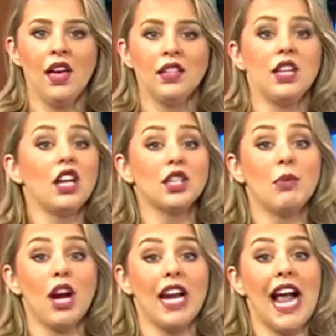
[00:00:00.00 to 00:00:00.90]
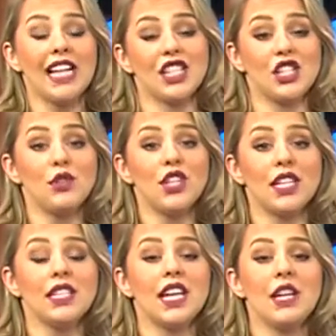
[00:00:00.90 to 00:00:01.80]
Dr. Brucken asks you to
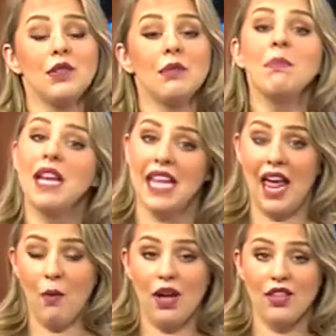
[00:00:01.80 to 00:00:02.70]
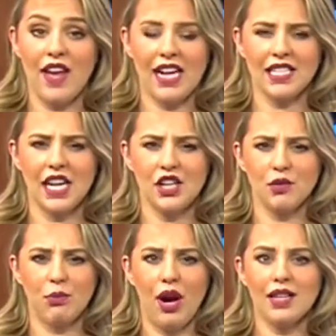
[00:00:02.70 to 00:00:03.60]
continue to mitigate while the vaccination
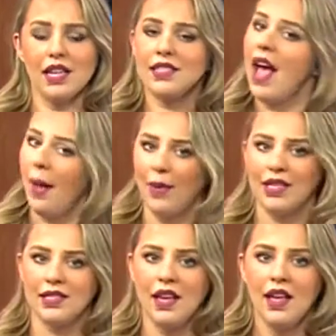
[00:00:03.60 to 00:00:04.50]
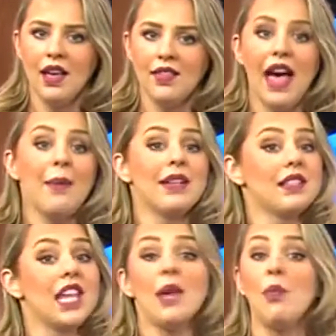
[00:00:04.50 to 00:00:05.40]
process happens. That means
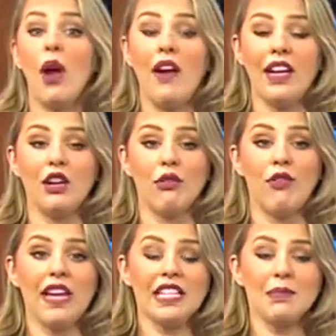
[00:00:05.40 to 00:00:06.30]
keep wearing your face